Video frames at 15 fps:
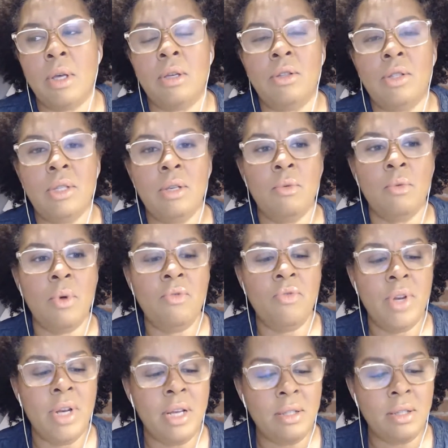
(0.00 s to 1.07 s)
See, when
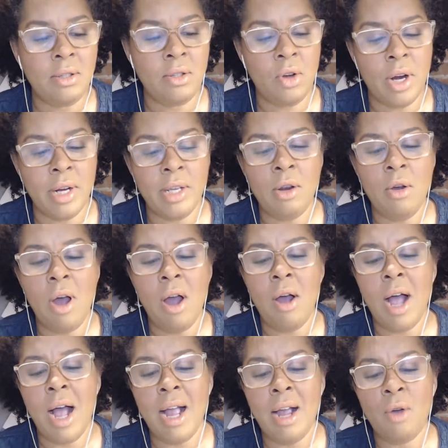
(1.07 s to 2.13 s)
Vanessa started, you know how
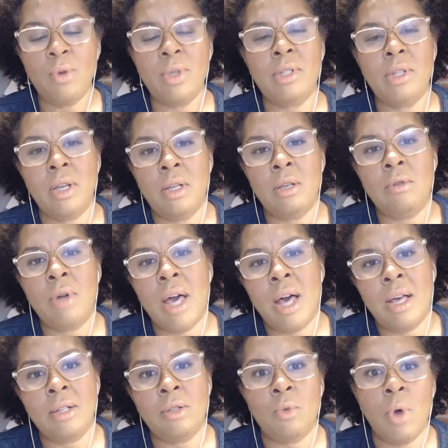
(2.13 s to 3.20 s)
I always say to you
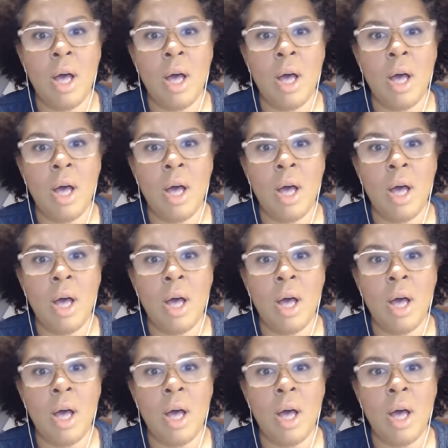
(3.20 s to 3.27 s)
guys, well,